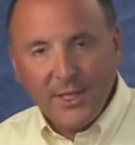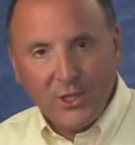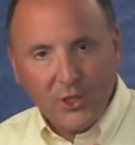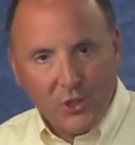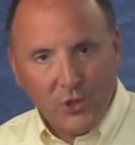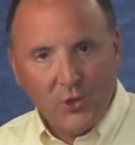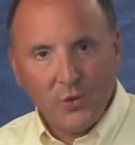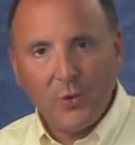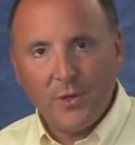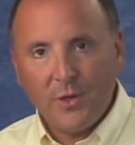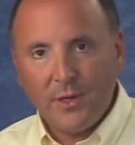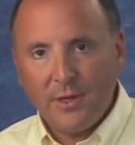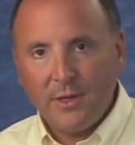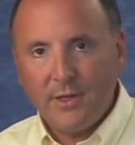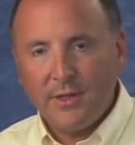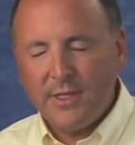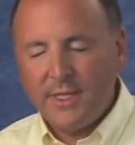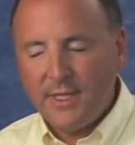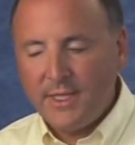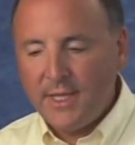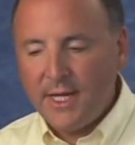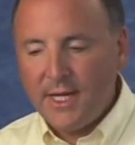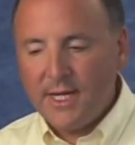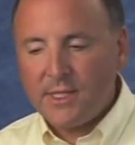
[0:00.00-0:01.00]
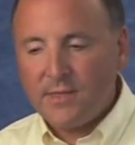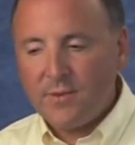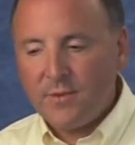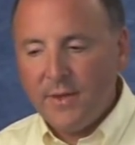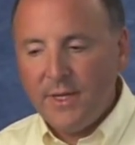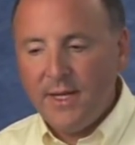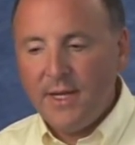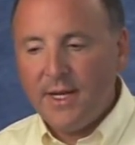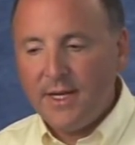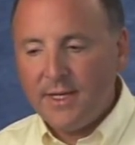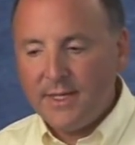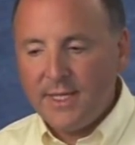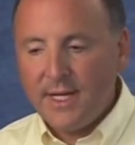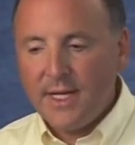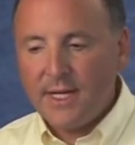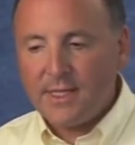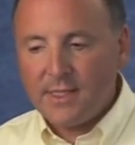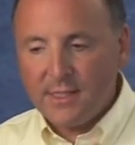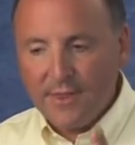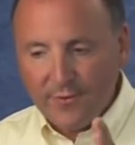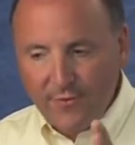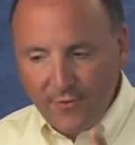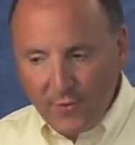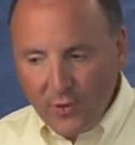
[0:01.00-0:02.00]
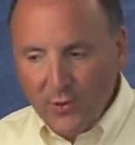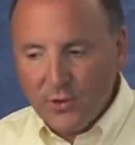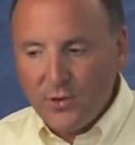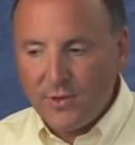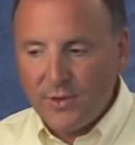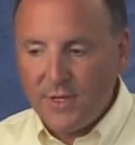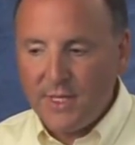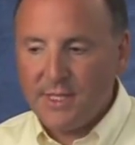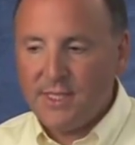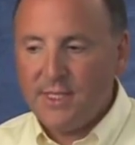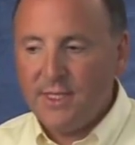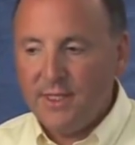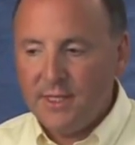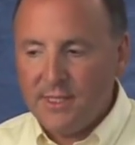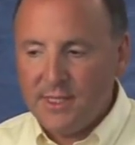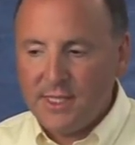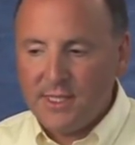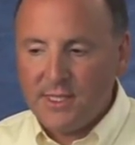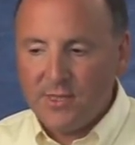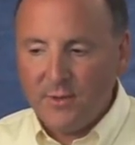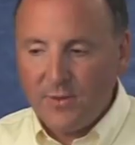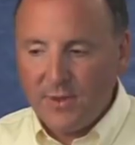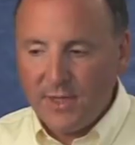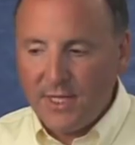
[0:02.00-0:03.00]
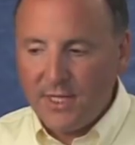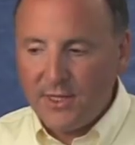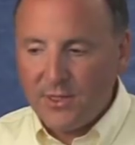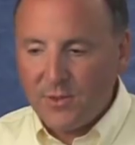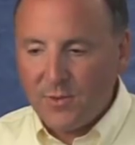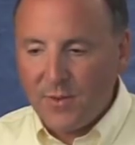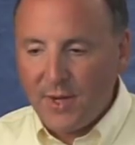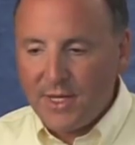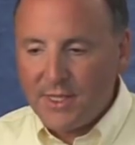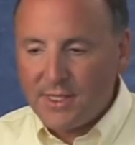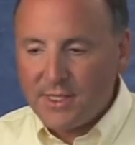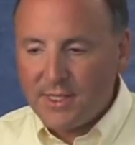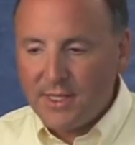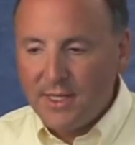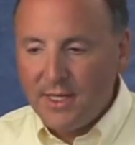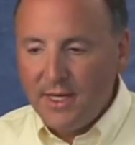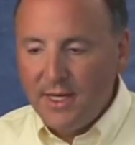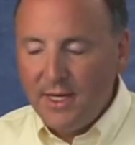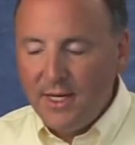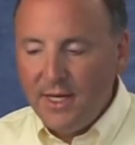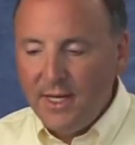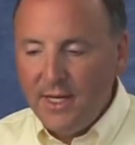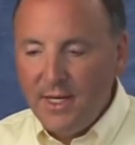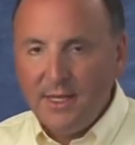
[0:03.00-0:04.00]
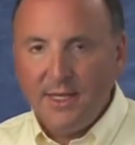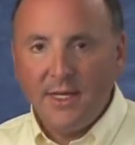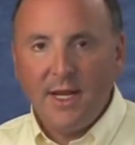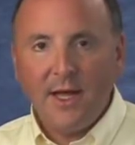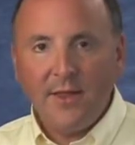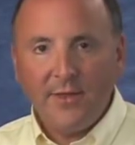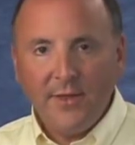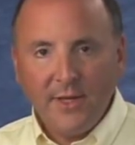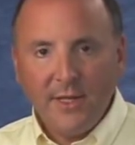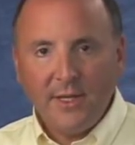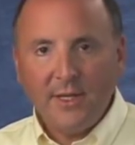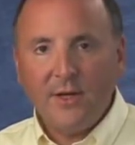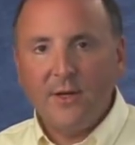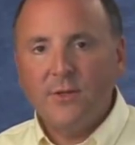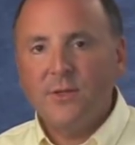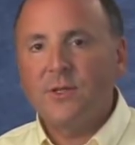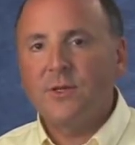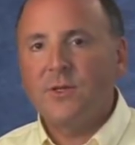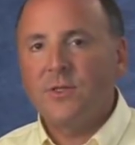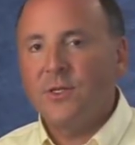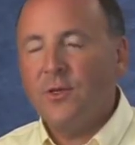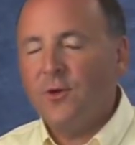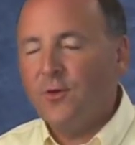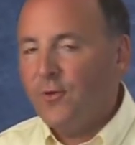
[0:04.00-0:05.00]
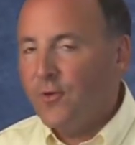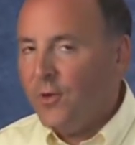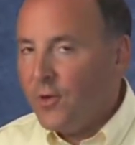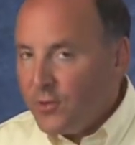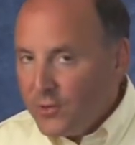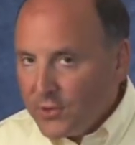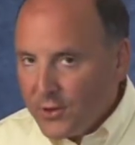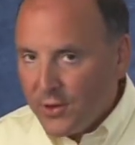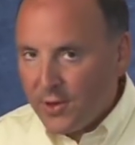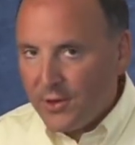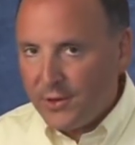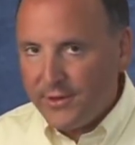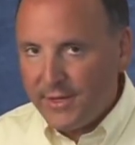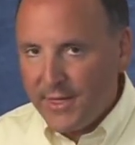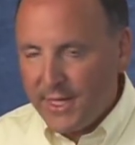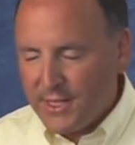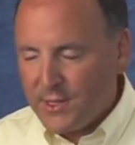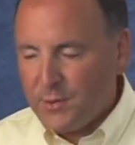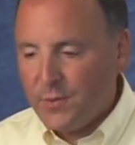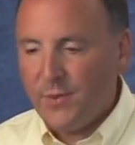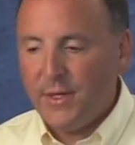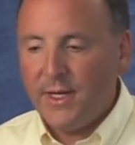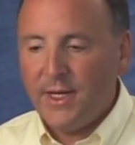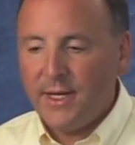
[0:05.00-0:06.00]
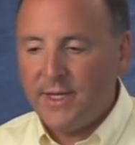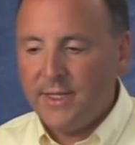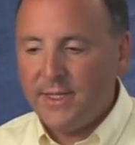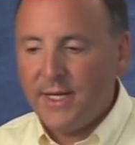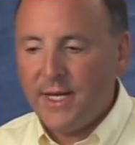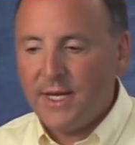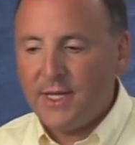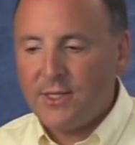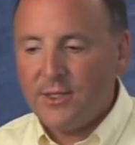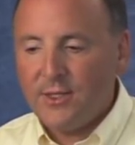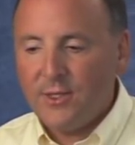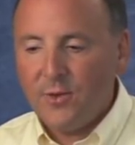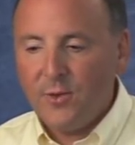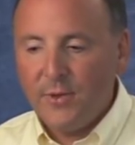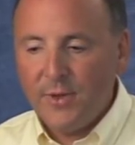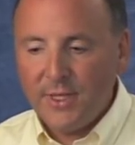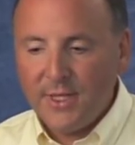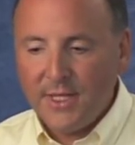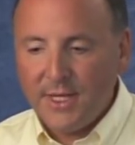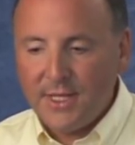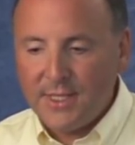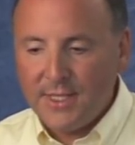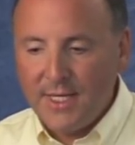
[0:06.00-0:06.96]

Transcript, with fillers: sure that test3.txt, the folder, doesn't exist, so it did it twice. Now that it knows there's no folder called test3.txt, look what it does